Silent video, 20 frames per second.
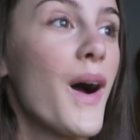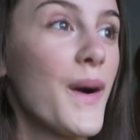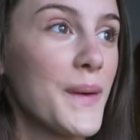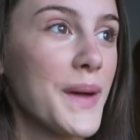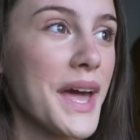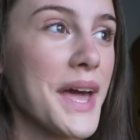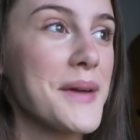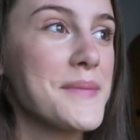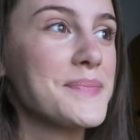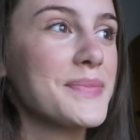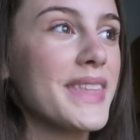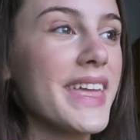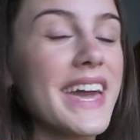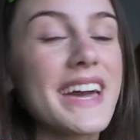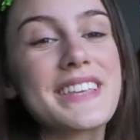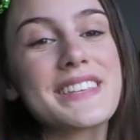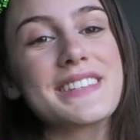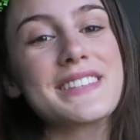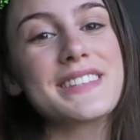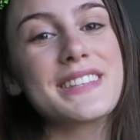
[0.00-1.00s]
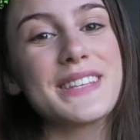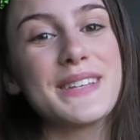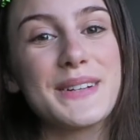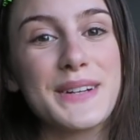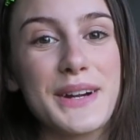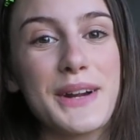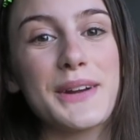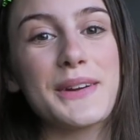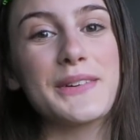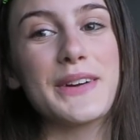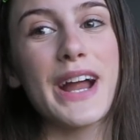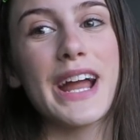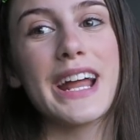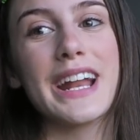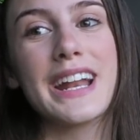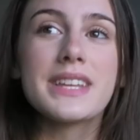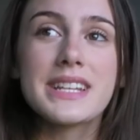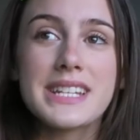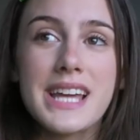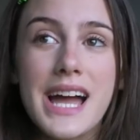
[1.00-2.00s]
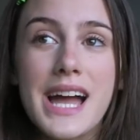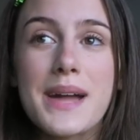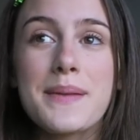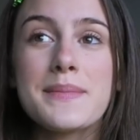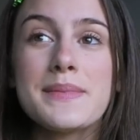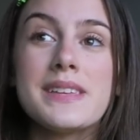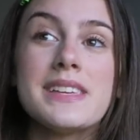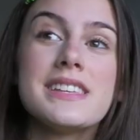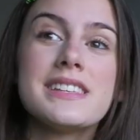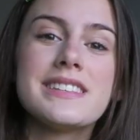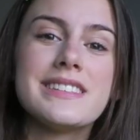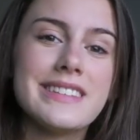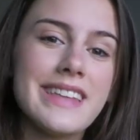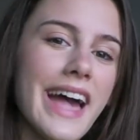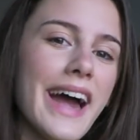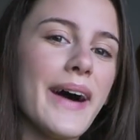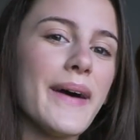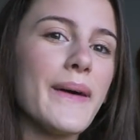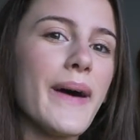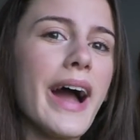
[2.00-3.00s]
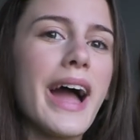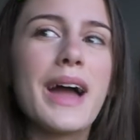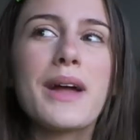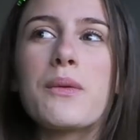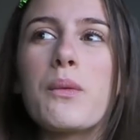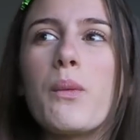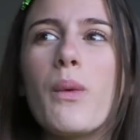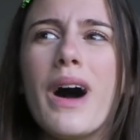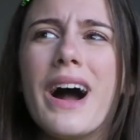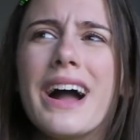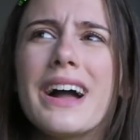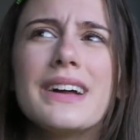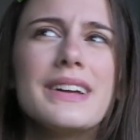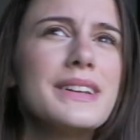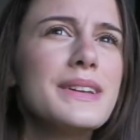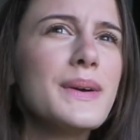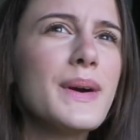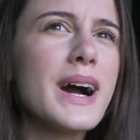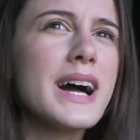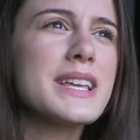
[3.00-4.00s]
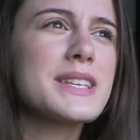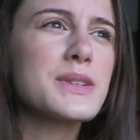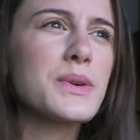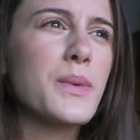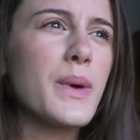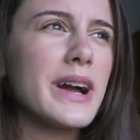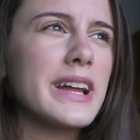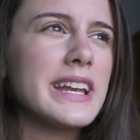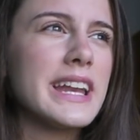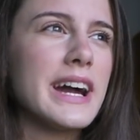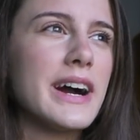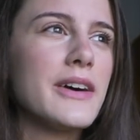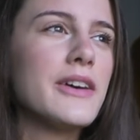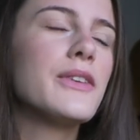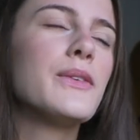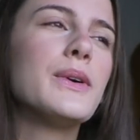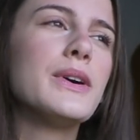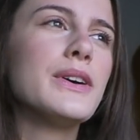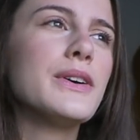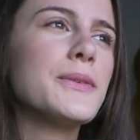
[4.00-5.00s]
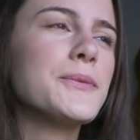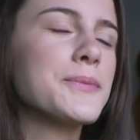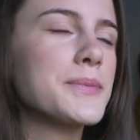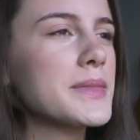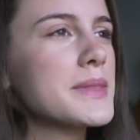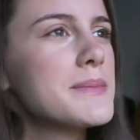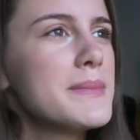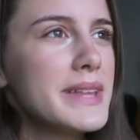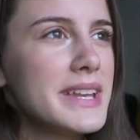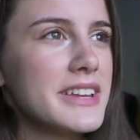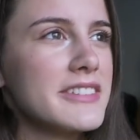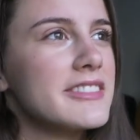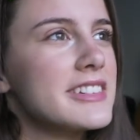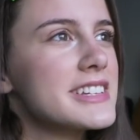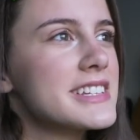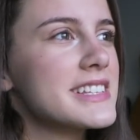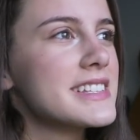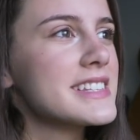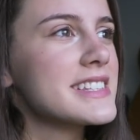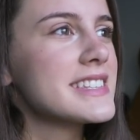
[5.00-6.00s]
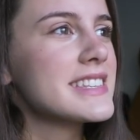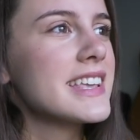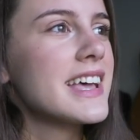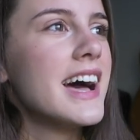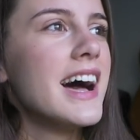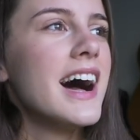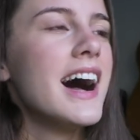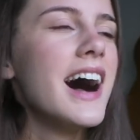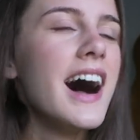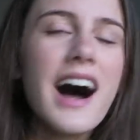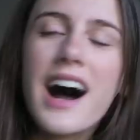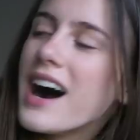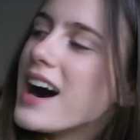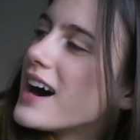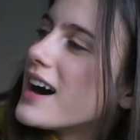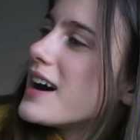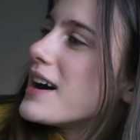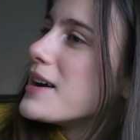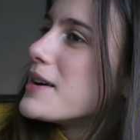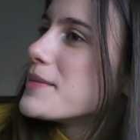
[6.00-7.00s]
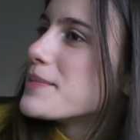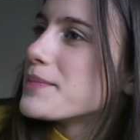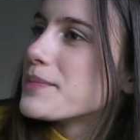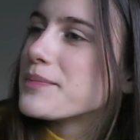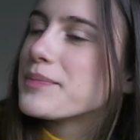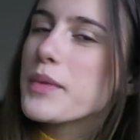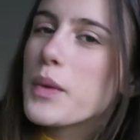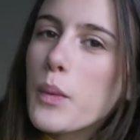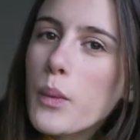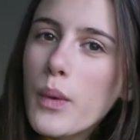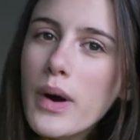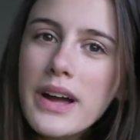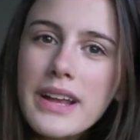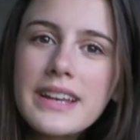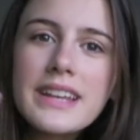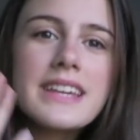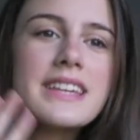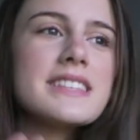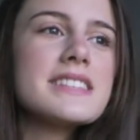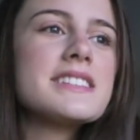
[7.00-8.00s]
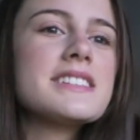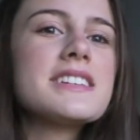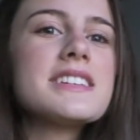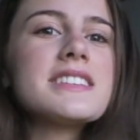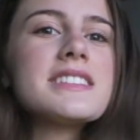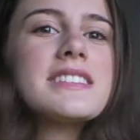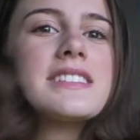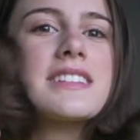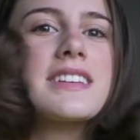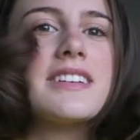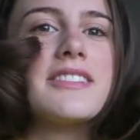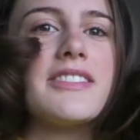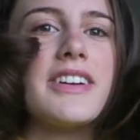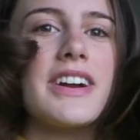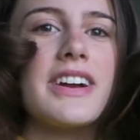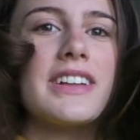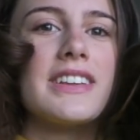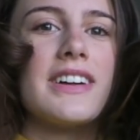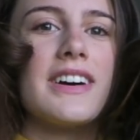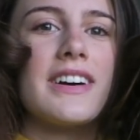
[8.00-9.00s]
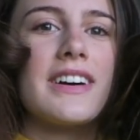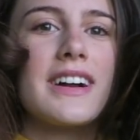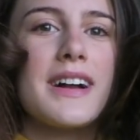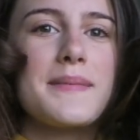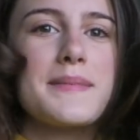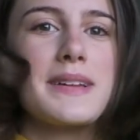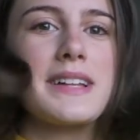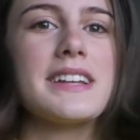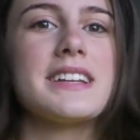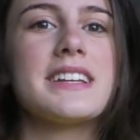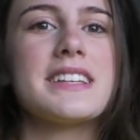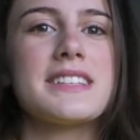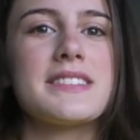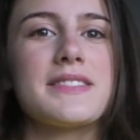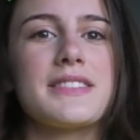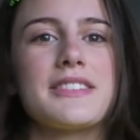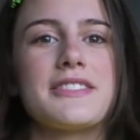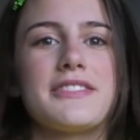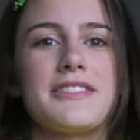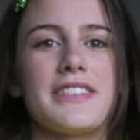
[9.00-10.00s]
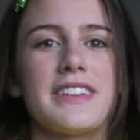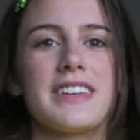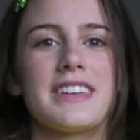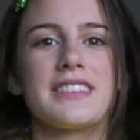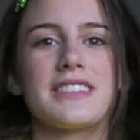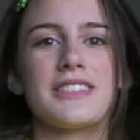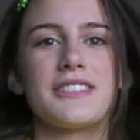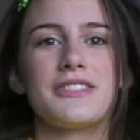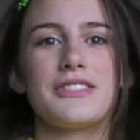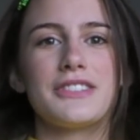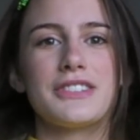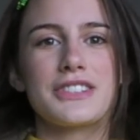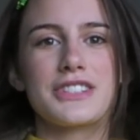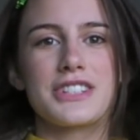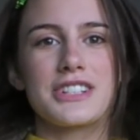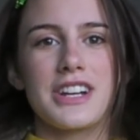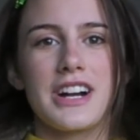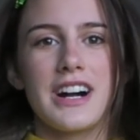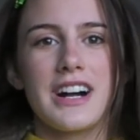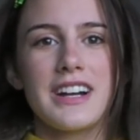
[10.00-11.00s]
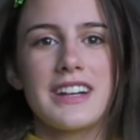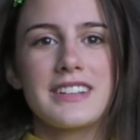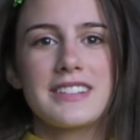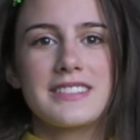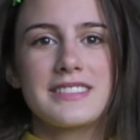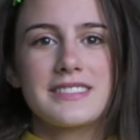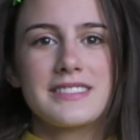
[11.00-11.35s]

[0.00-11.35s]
Okay, yes, you heard right. The time is now. And why do you ask why now? Well, many reasons. Um, one, it's just very long. I mean, it doesn't even fit in the full shot.